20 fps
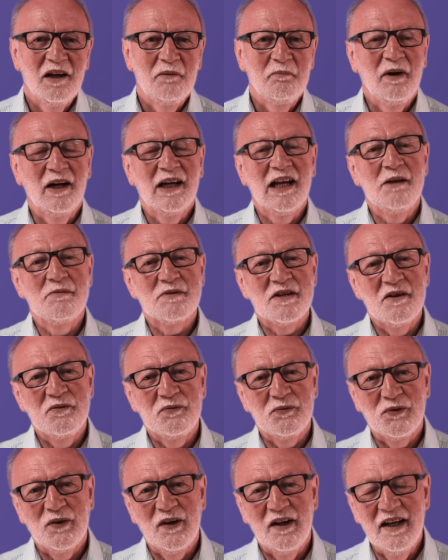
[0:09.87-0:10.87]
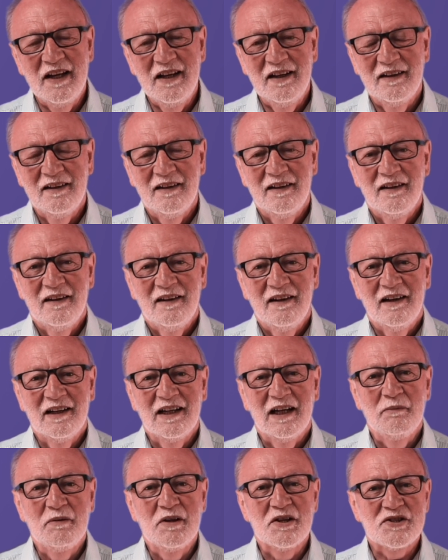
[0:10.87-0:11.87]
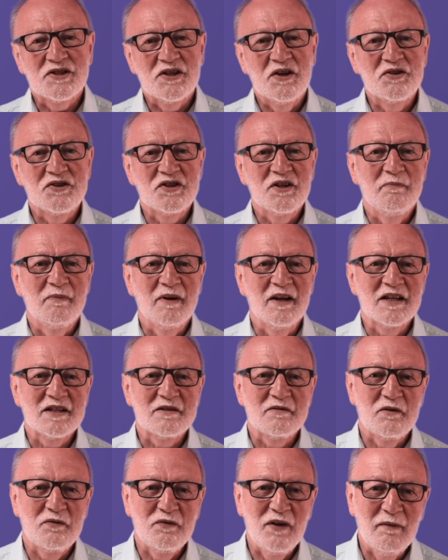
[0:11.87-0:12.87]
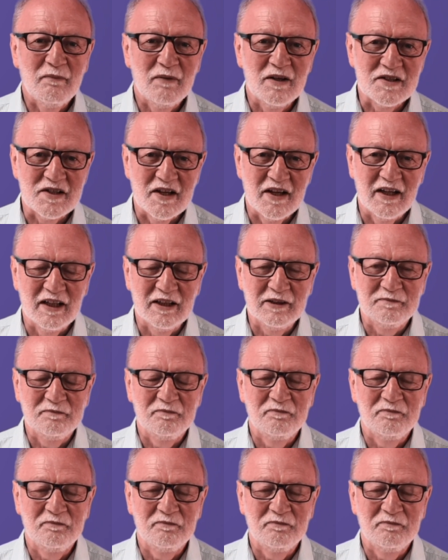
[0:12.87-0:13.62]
My name's Ian Fry and I'm the Associate Minister for Families here.